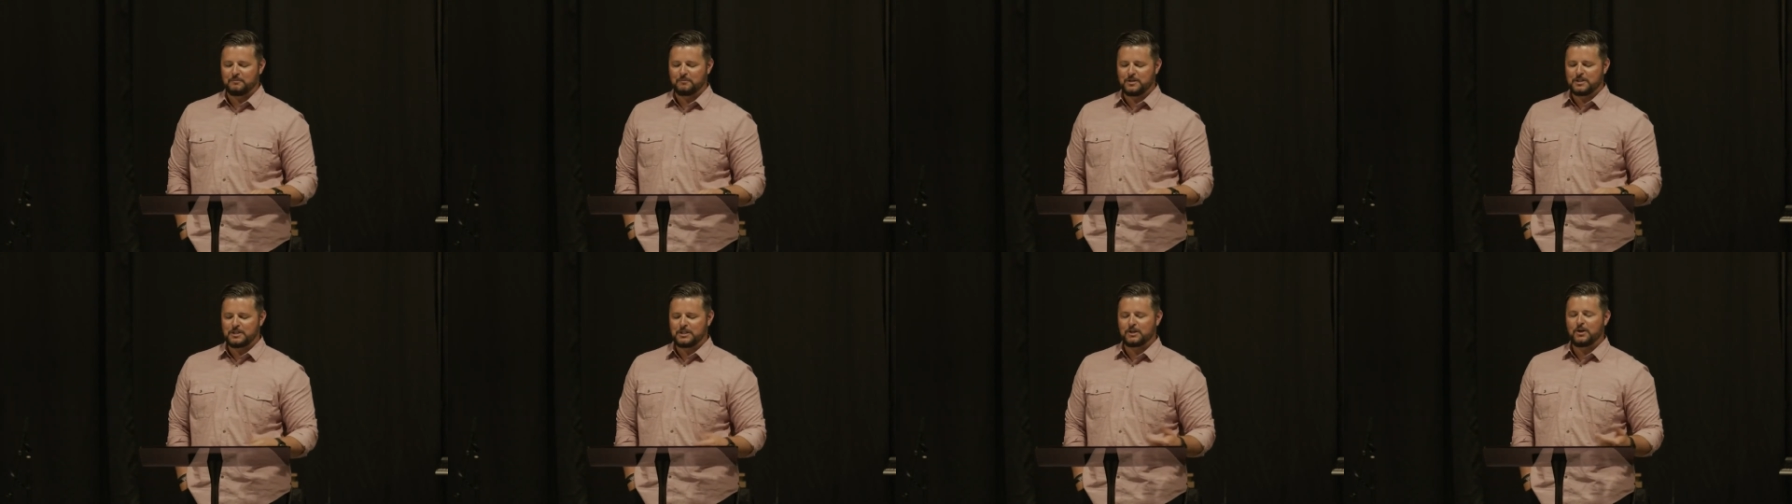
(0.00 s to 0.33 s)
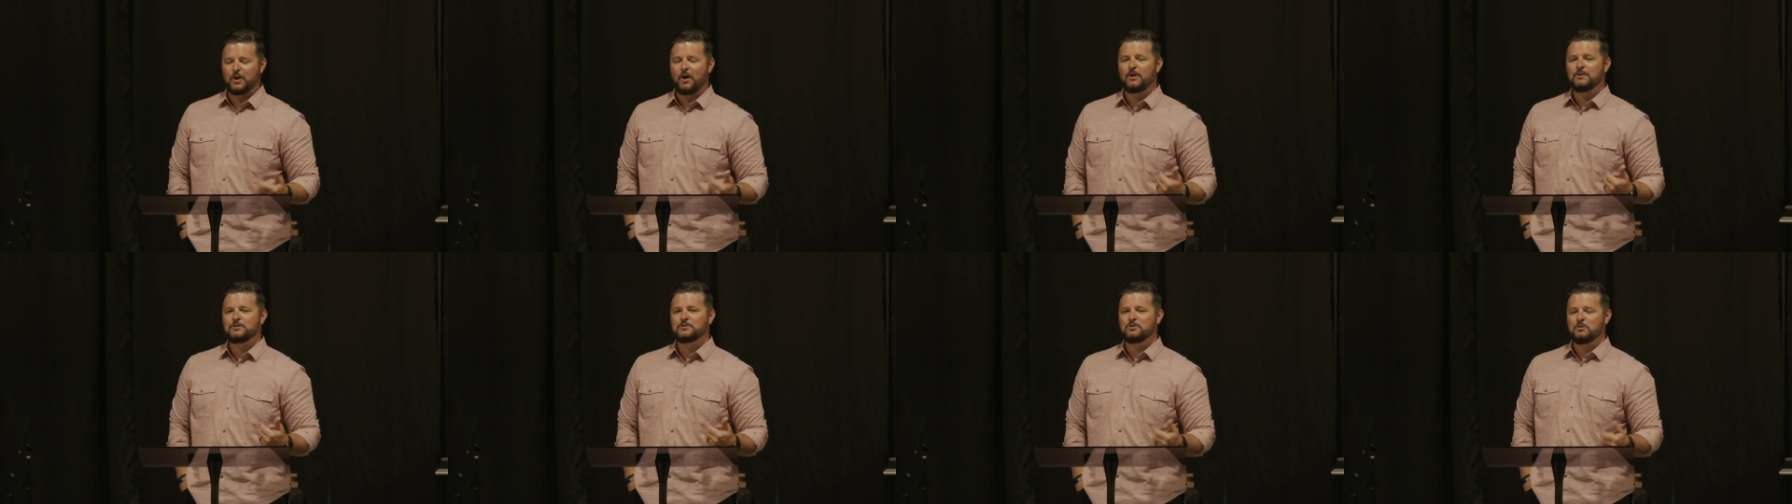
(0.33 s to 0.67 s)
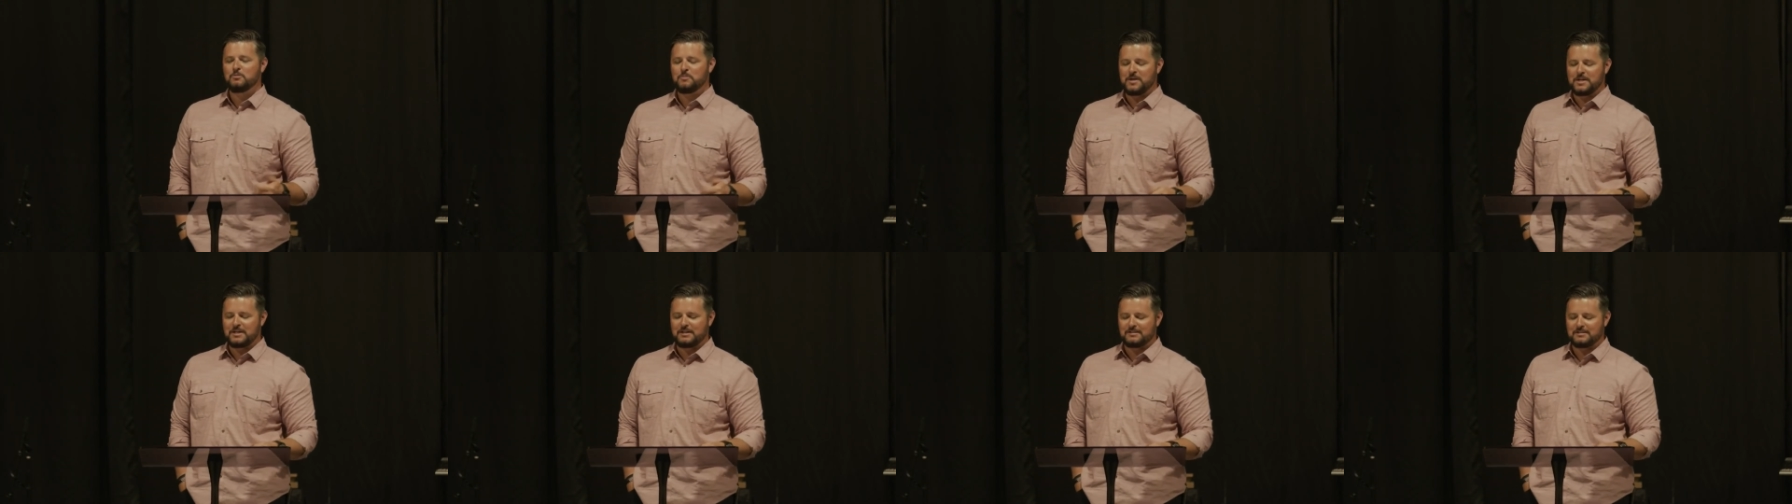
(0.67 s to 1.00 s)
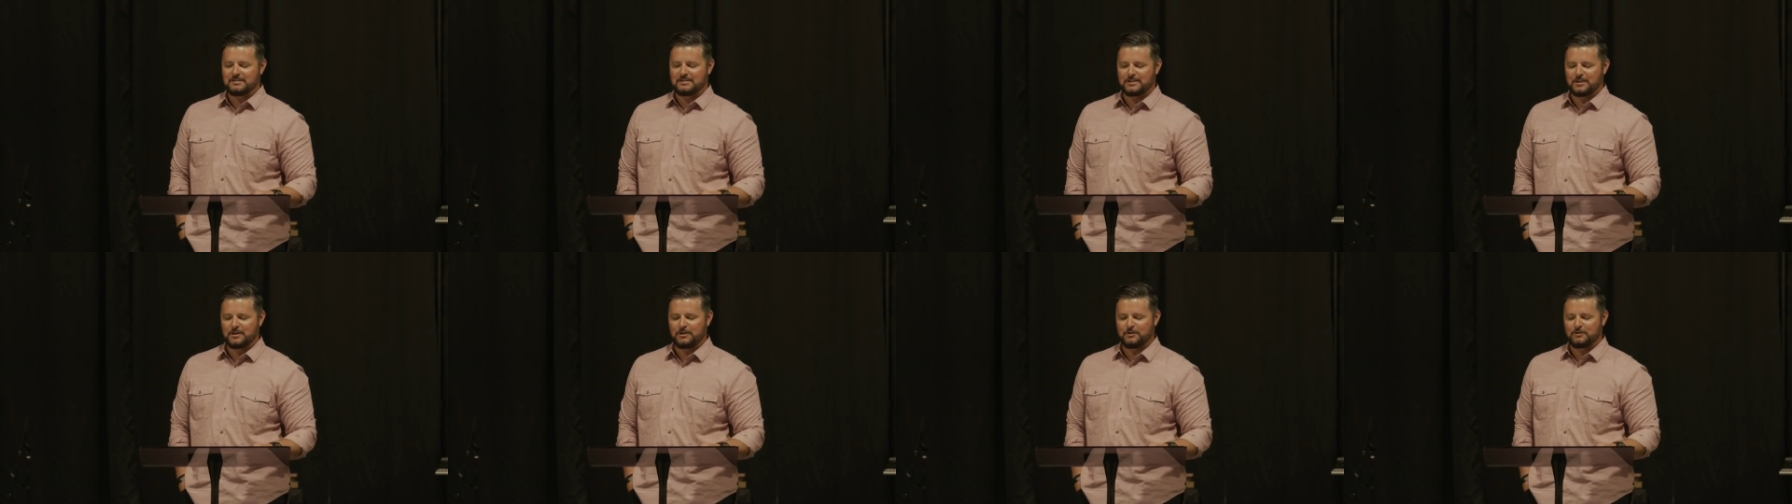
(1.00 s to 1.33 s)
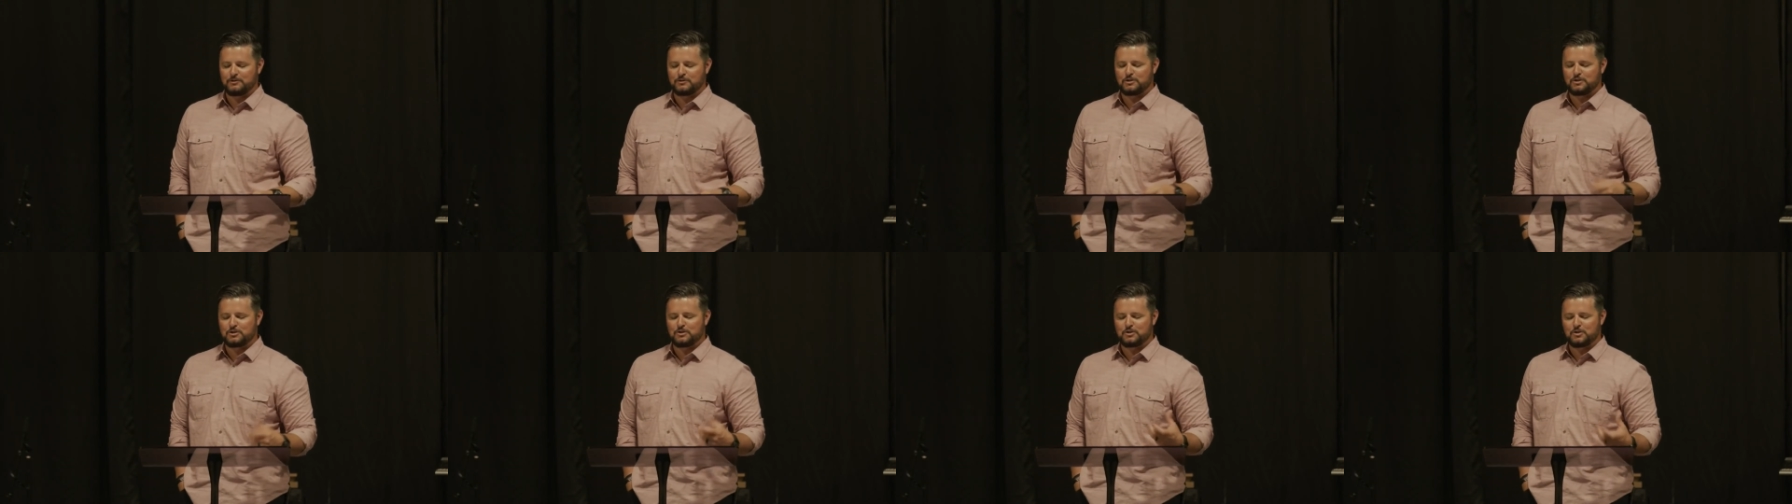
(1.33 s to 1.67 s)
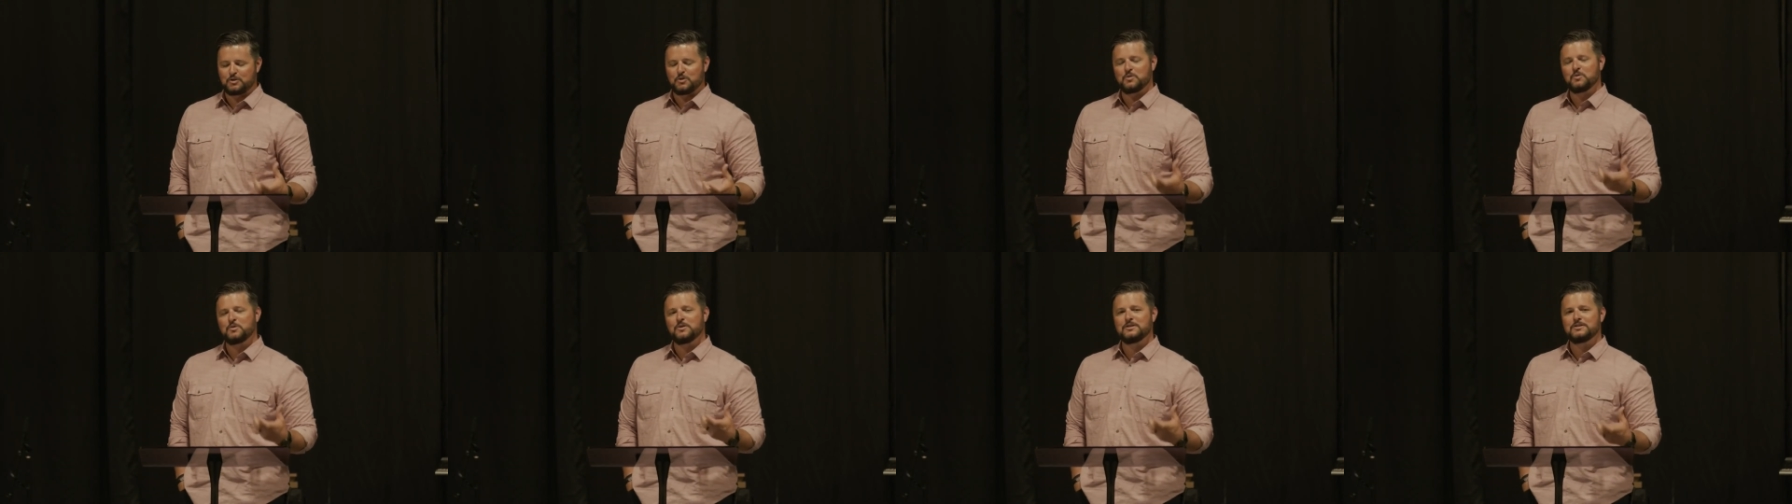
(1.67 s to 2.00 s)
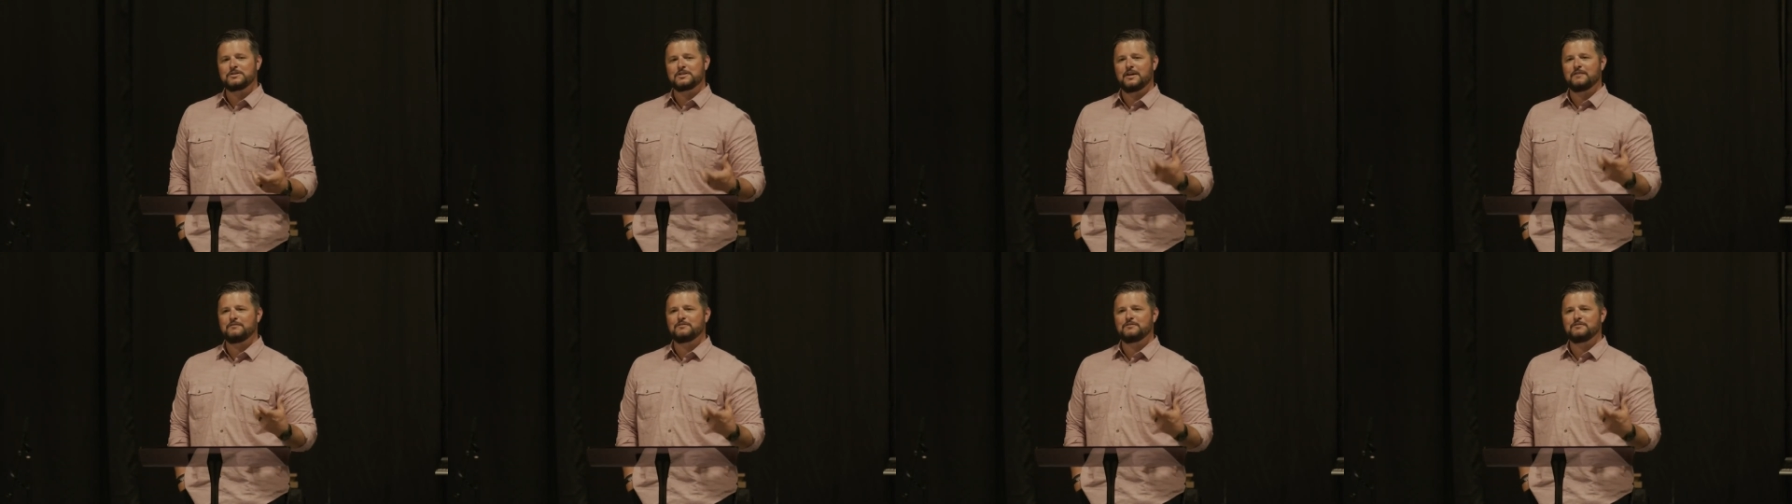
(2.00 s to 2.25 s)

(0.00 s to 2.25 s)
We should also be considered stewards